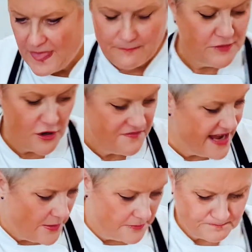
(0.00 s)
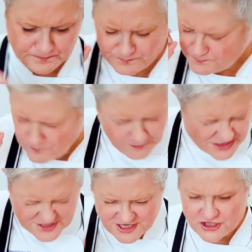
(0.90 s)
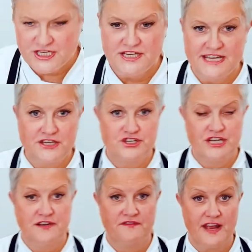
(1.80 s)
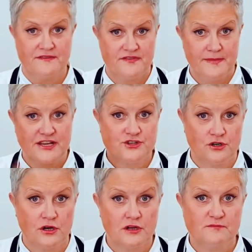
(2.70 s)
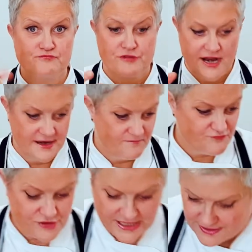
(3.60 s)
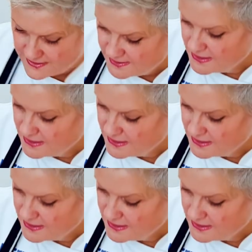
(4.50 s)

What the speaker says: No flour, such an intense chicken flavour from that stock. Great, brilliant.